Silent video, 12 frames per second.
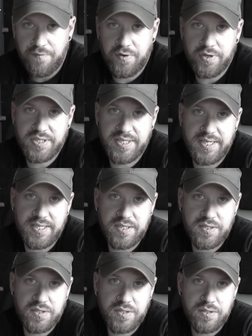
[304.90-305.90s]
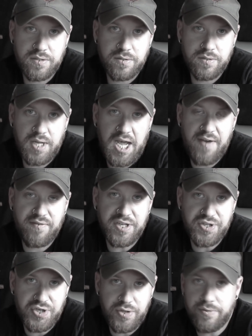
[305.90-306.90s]
versus having the
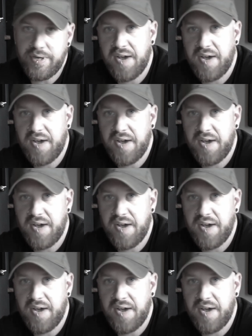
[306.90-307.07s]
two and